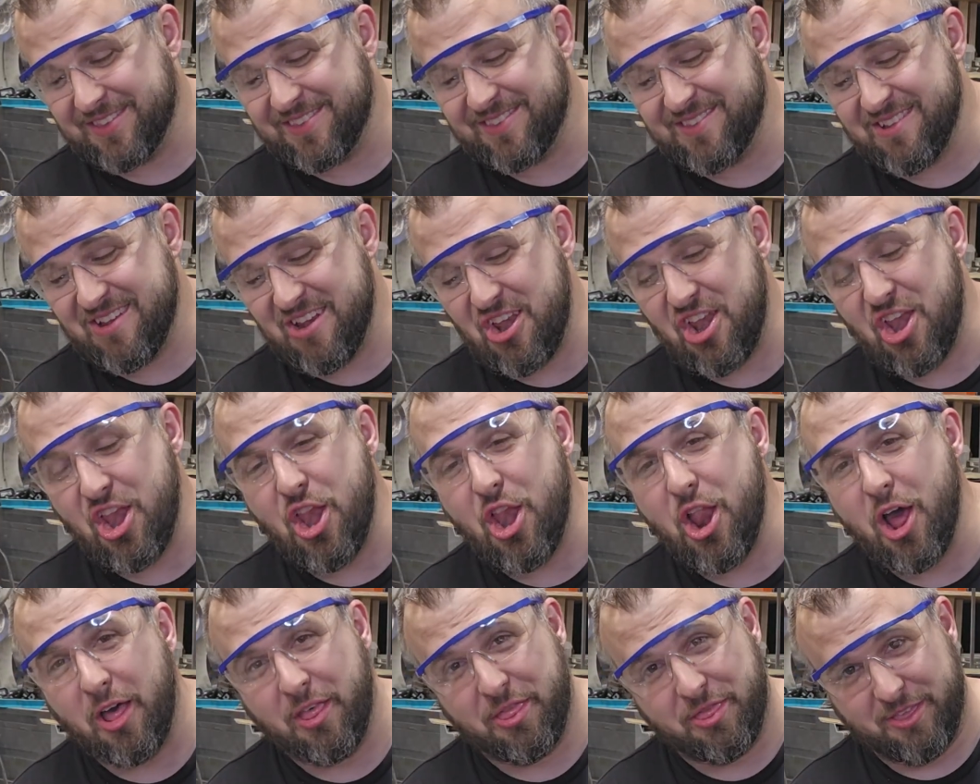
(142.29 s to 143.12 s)
it's
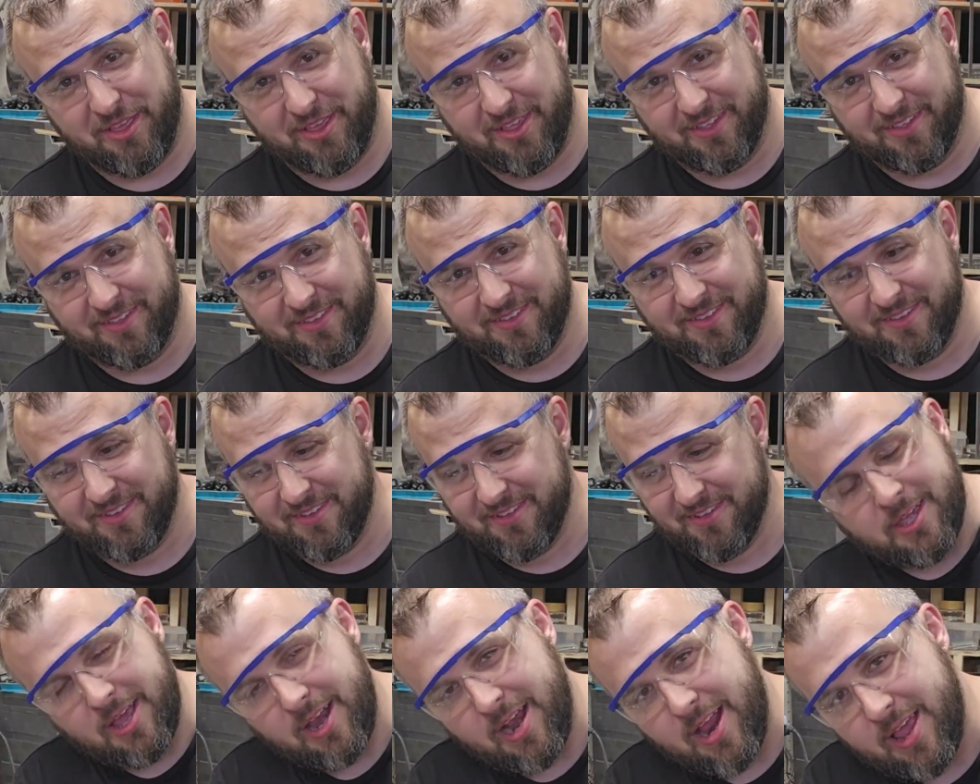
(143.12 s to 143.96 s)
nothing.
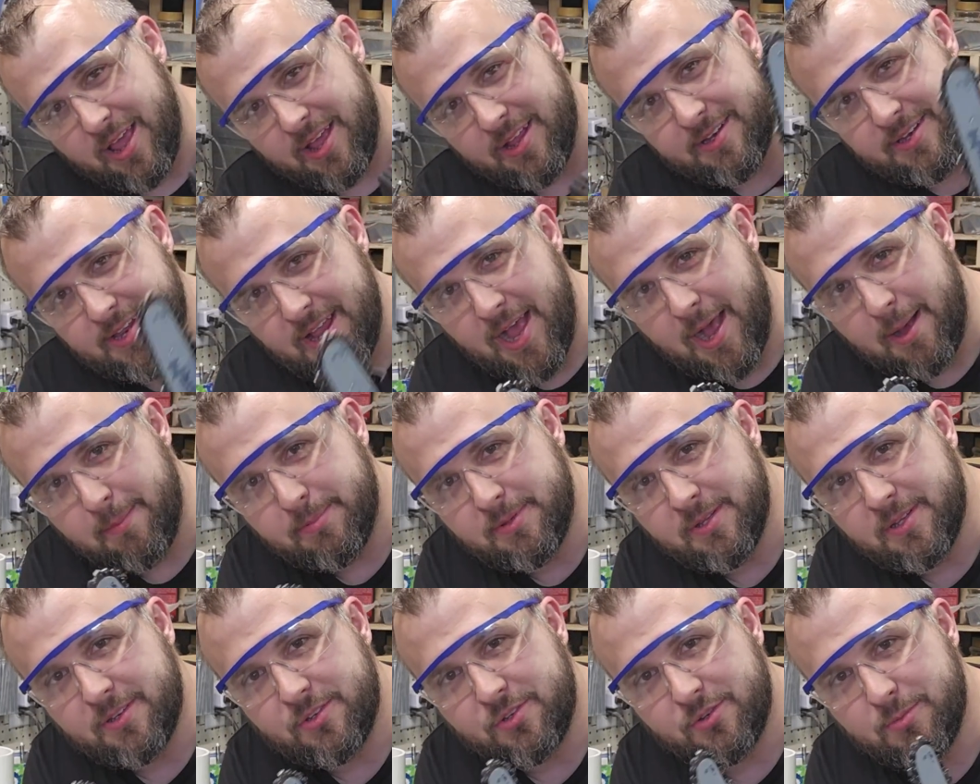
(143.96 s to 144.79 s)
Can I
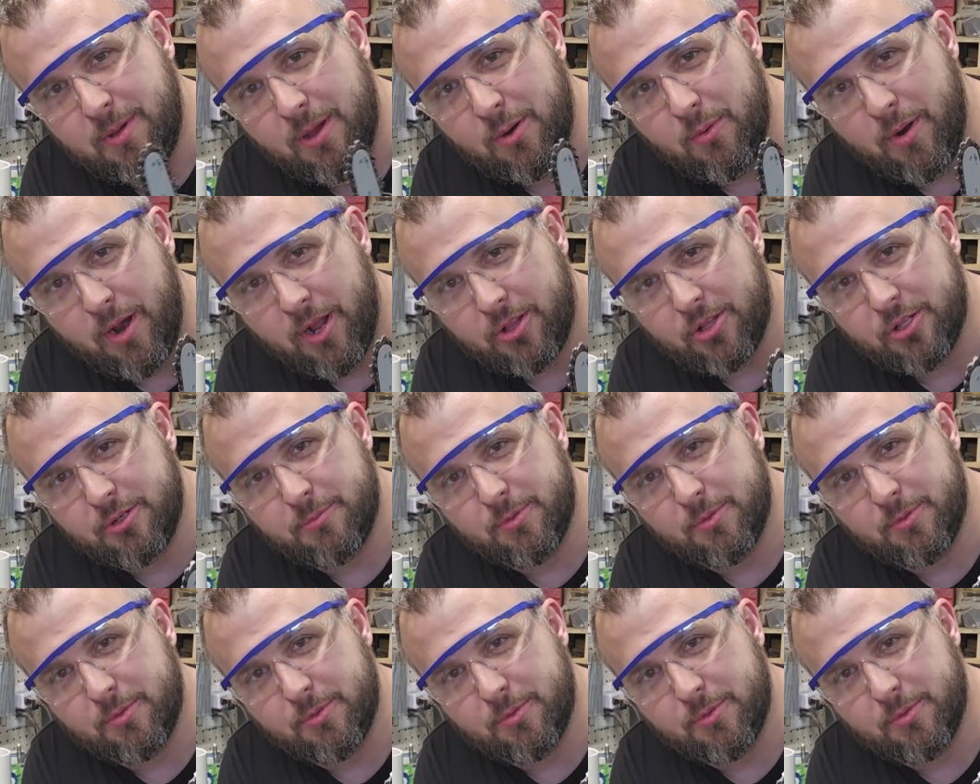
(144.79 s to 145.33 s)
adapt it to my regular